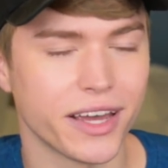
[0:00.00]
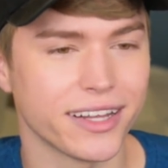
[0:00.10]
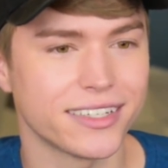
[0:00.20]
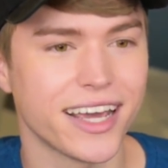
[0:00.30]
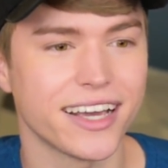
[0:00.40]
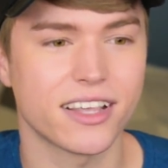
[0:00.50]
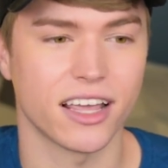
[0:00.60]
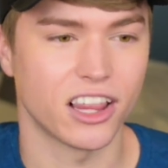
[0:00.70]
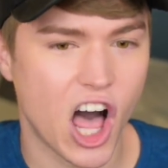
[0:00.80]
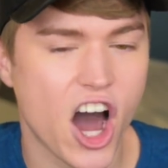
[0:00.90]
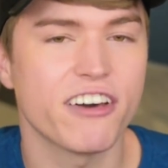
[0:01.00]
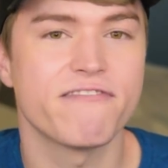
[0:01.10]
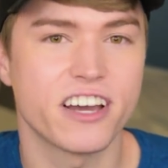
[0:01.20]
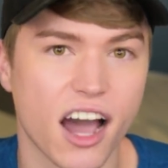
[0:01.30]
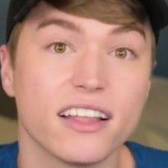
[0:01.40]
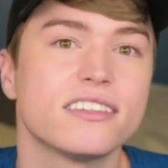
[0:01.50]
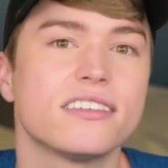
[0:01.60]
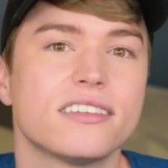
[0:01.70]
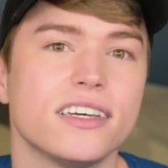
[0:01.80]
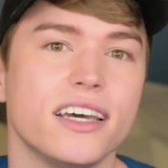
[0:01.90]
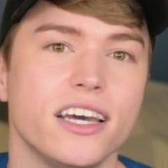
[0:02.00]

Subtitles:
It takes a lot of guts